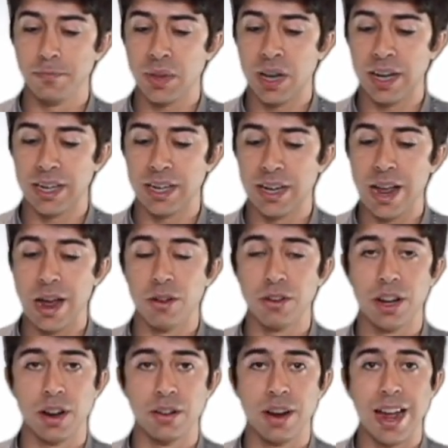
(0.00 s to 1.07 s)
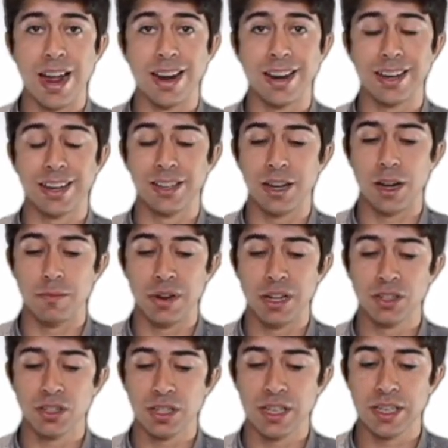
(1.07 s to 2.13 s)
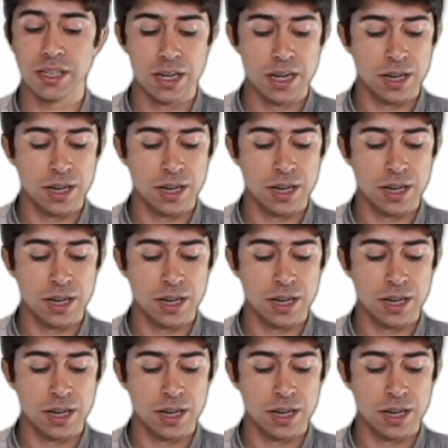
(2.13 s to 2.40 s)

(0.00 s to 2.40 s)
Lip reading: I can now go and I can dimension it.